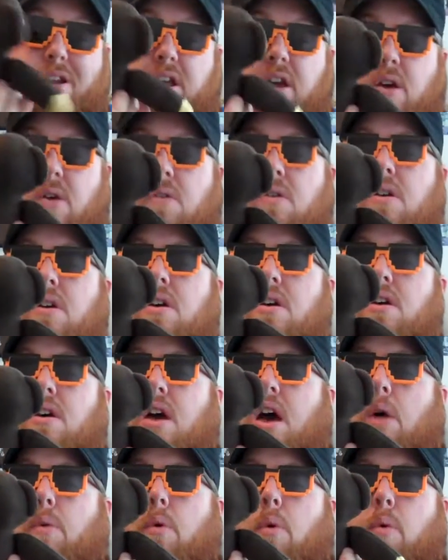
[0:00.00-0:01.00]
me know.
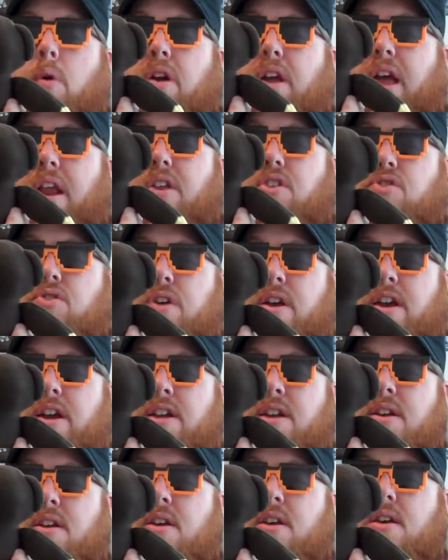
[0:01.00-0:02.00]
We'll work out a
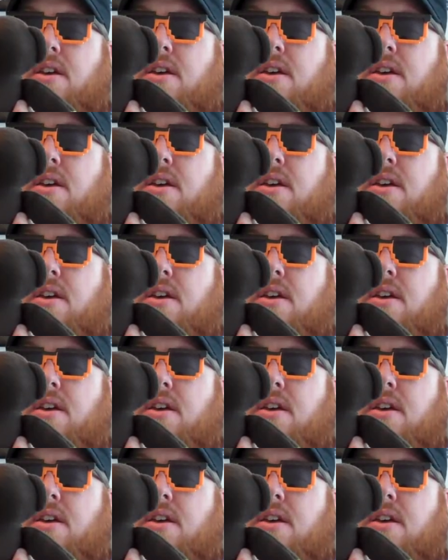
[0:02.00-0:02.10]
trade.